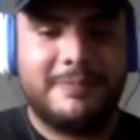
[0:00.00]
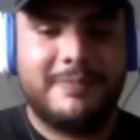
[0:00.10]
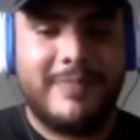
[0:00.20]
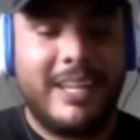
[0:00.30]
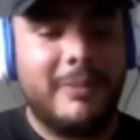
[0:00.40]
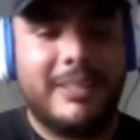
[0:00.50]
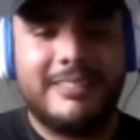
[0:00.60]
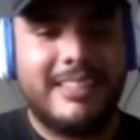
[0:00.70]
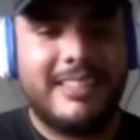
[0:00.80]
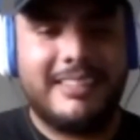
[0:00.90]
So,
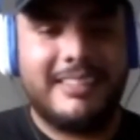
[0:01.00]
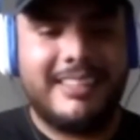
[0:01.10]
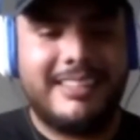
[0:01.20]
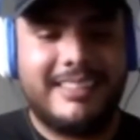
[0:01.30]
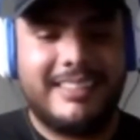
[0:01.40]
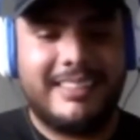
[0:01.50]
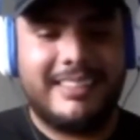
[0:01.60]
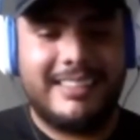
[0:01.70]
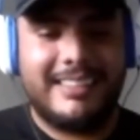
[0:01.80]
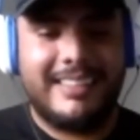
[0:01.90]
yeah, man,
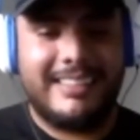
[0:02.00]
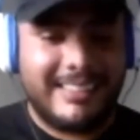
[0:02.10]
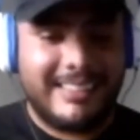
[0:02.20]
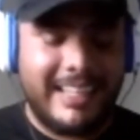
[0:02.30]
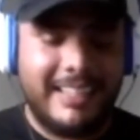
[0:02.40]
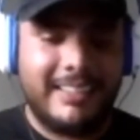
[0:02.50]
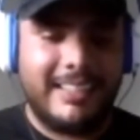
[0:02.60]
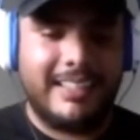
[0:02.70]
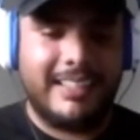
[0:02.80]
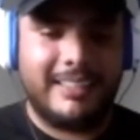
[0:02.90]
it's
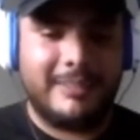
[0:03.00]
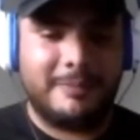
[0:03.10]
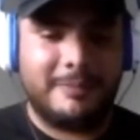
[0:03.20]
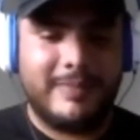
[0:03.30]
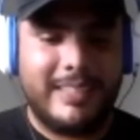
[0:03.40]
insane.